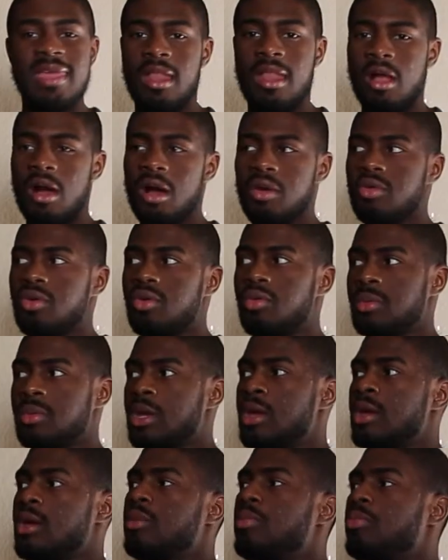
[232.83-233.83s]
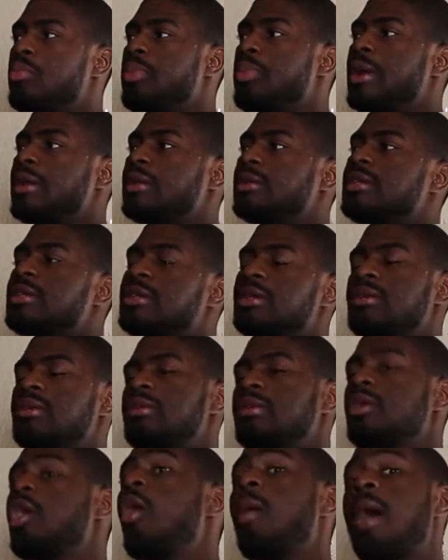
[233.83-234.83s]
that locker room. But to
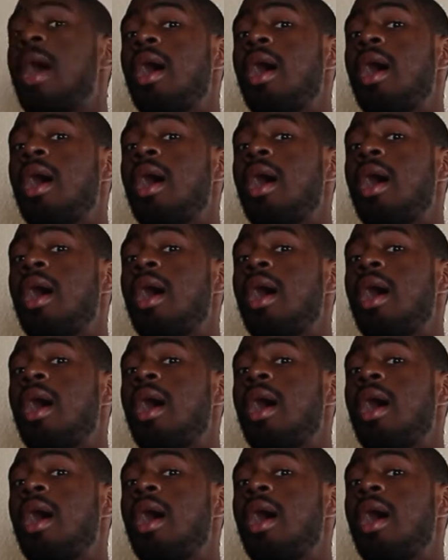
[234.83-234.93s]
go